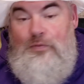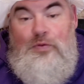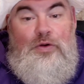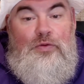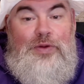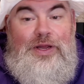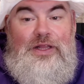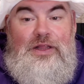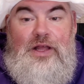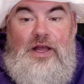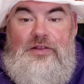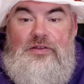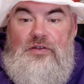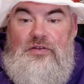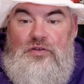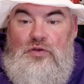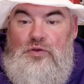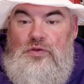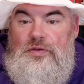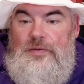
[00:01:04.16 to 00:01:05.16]
We're reading lots of
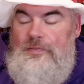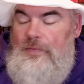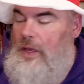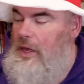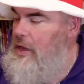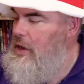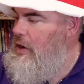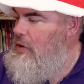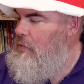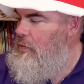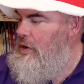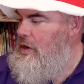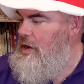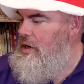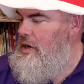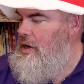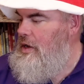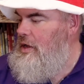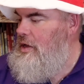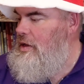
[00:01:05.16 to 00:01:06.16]
Seuss. We got
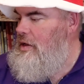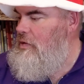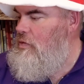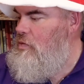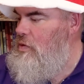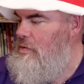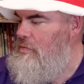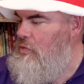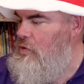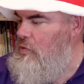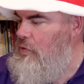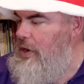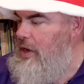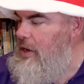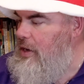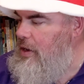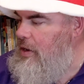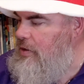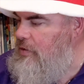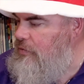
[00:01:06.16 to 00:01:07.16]
a one more. We
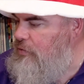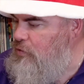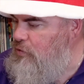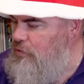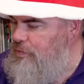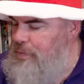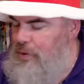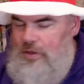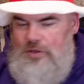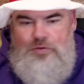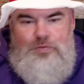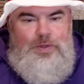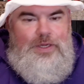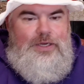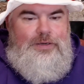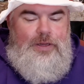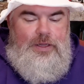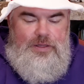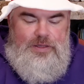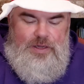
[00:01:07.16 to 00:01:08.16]
got a Seuss book to read.